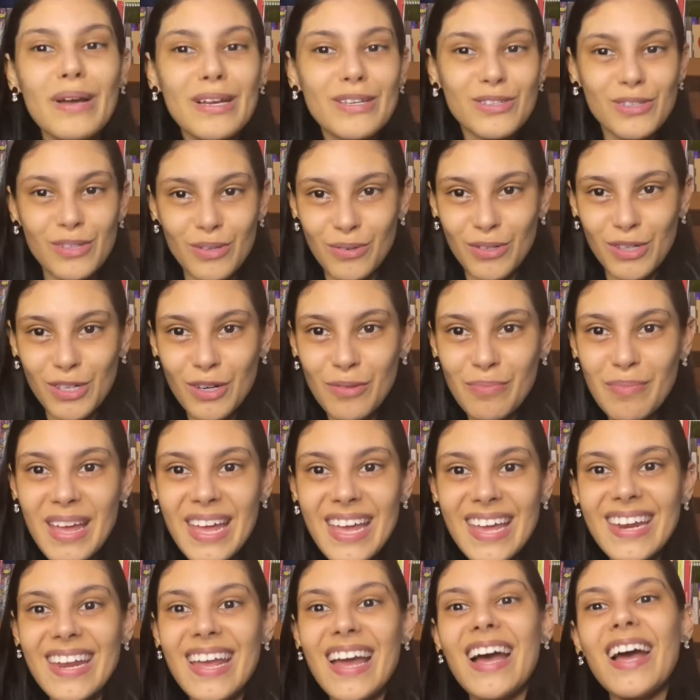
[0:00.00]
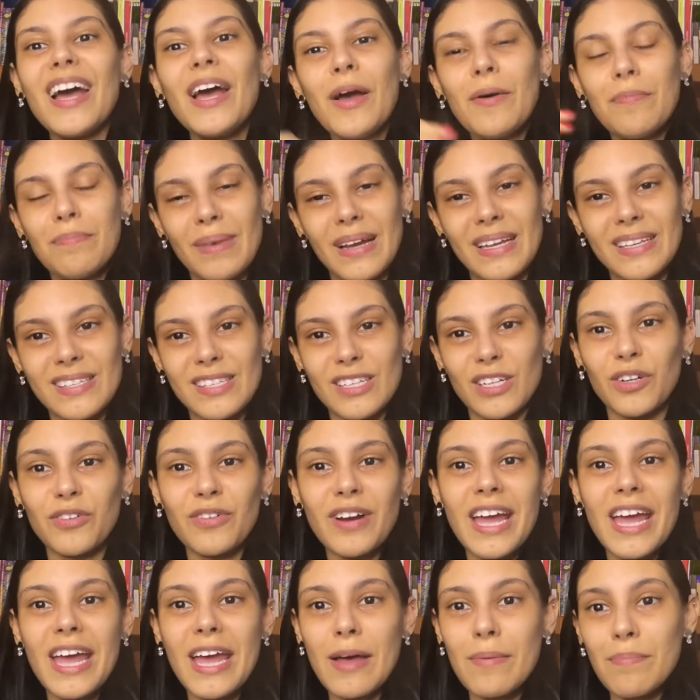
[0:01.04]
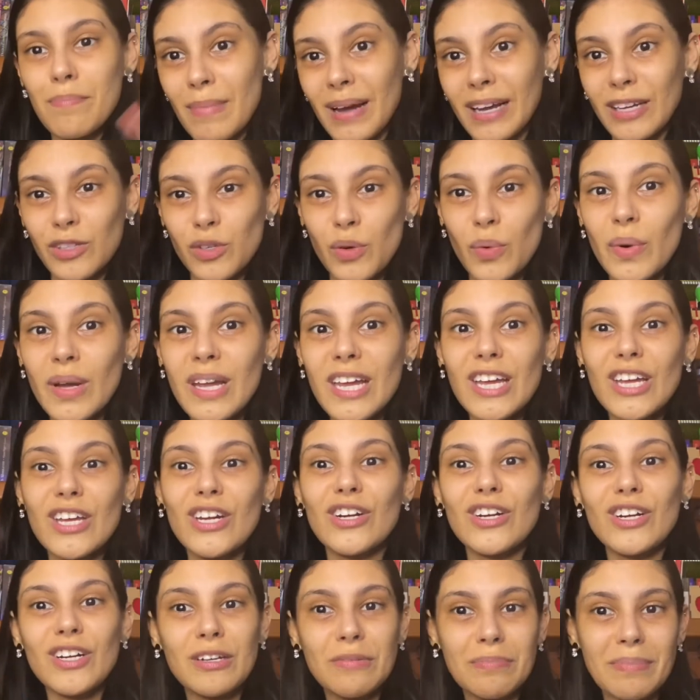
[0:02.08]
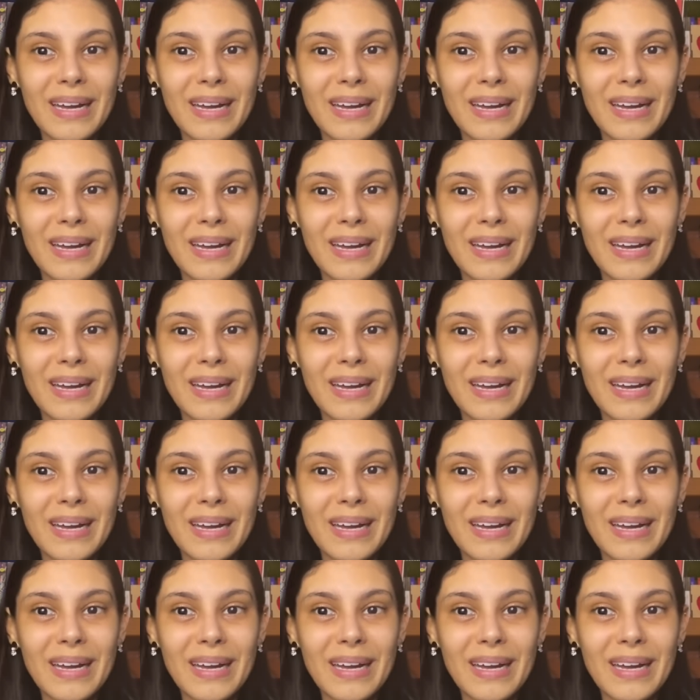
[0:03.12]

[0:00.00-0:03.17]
social media, my Instagram, my Twitter,